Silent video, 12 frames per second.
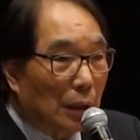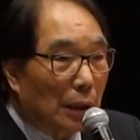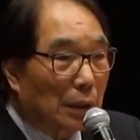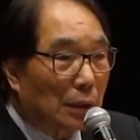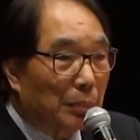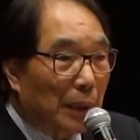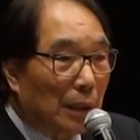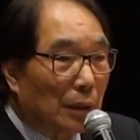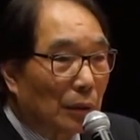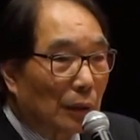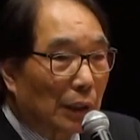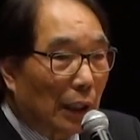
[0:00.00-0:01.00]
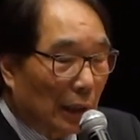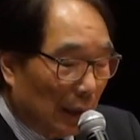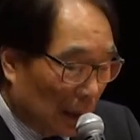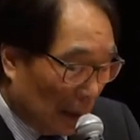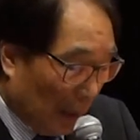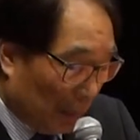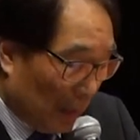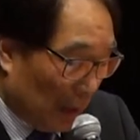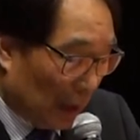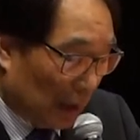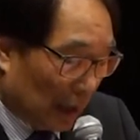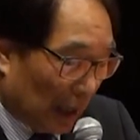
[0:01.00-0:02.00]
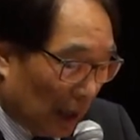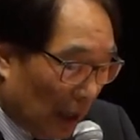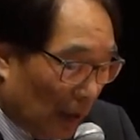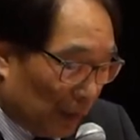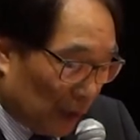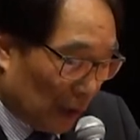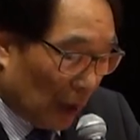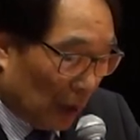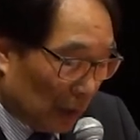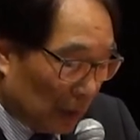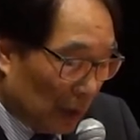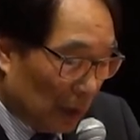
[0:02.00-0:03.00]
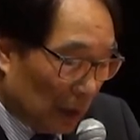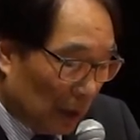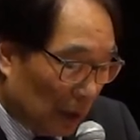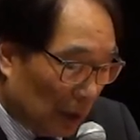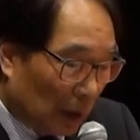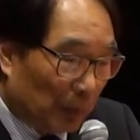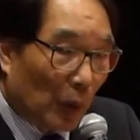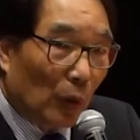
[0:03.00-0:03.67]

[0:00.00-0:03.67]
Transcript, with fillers: leads me to think, think of, you know, the